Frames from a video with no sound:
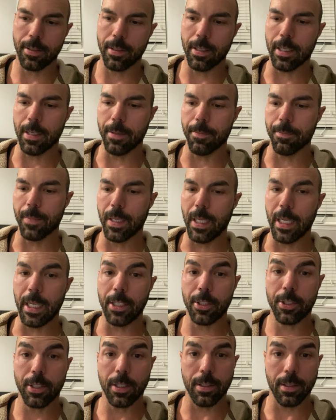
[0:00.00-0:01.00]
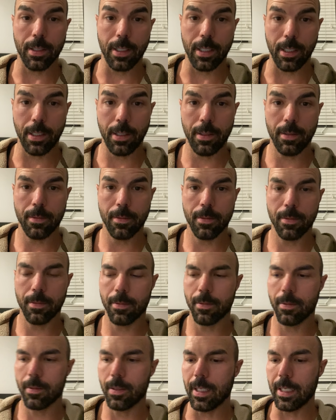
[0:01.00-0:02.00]
Um, anciently,
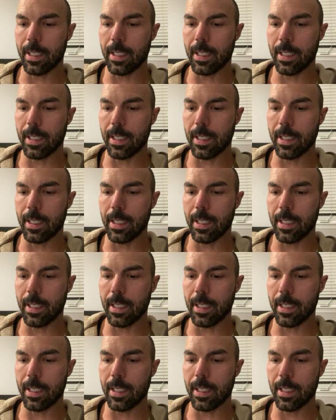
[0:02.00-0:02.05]
the